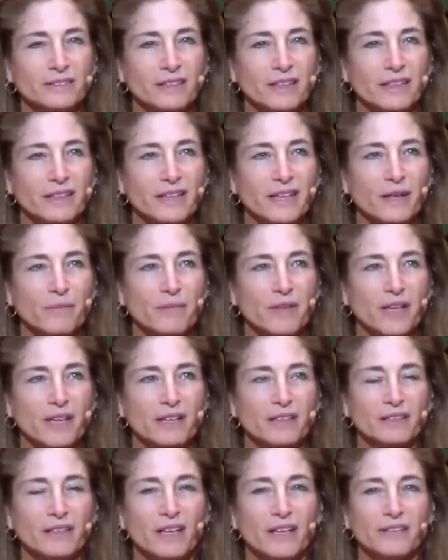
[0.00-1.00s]
I name that
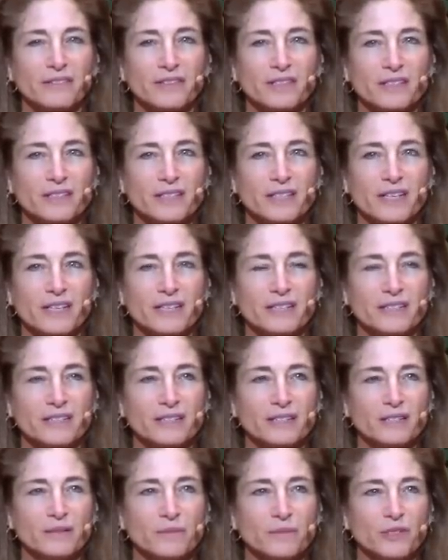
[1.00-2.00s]
a lot these days
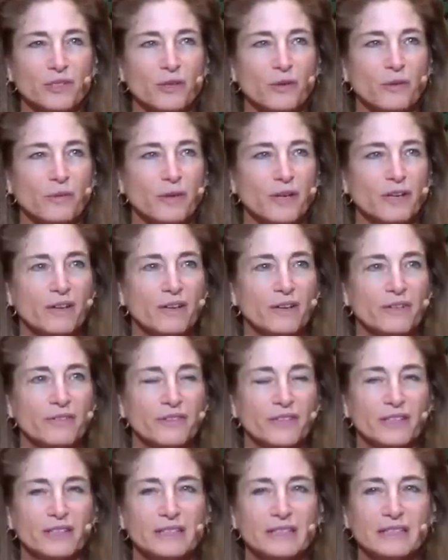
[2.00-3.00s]
because I'm so aware
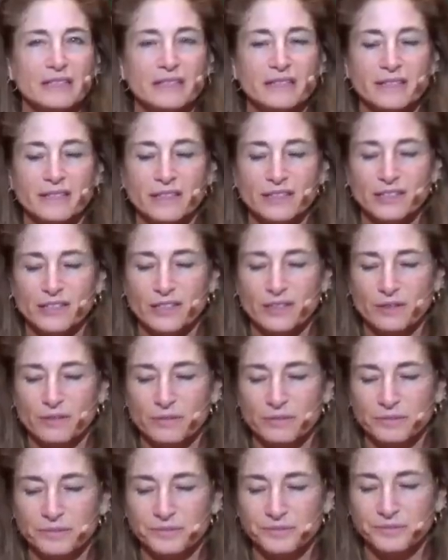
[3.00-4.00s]
of it as an
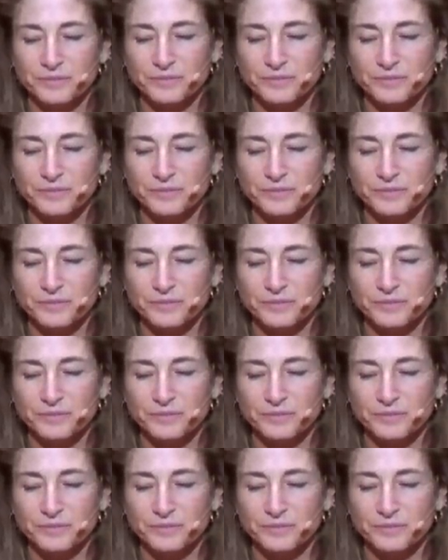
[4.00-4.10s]
addiction.